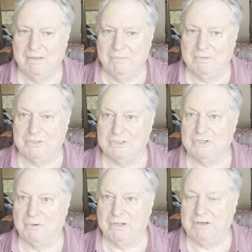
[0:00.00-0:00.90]
which is
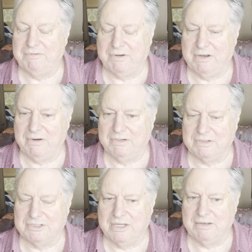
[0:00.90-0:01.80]
totally different character
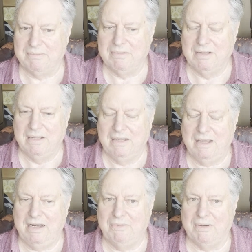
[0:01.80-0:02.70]
set.
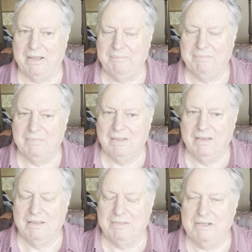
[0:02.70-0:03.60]
Anyway,
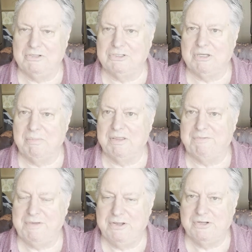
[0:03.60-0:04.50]
these are some of the
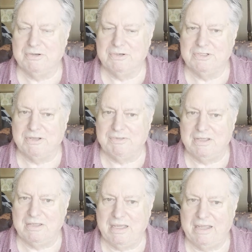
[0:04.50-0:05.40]
features of
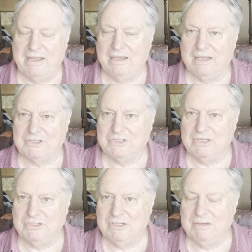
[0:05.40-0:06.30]
the AAS
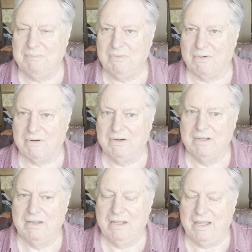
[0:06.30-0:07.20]
system, or
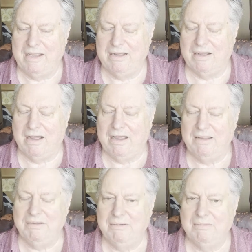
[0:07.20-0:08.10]

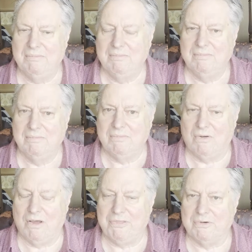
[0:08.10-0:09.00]
AI
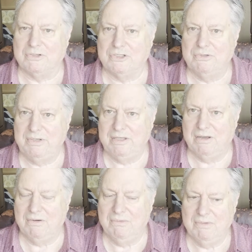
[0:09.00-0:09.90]
Author
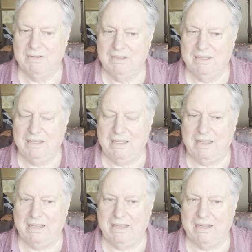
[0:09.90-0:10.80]
Studio,
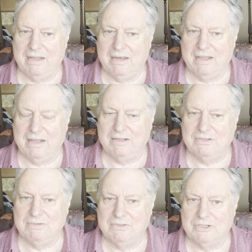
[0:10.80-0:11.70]
and I
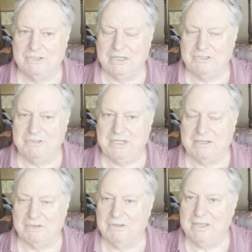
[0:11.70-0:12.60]
suggest you take
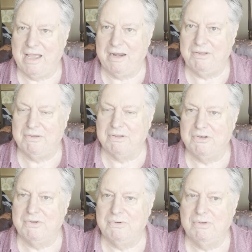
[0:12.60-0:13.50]
a look at it. You can
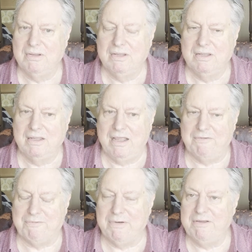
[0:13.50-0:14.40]
do a
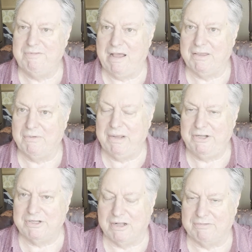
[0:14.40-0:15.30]
free
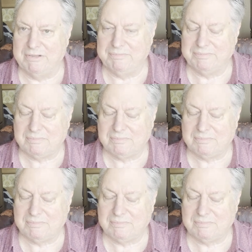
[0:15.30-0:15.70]
evaluation of it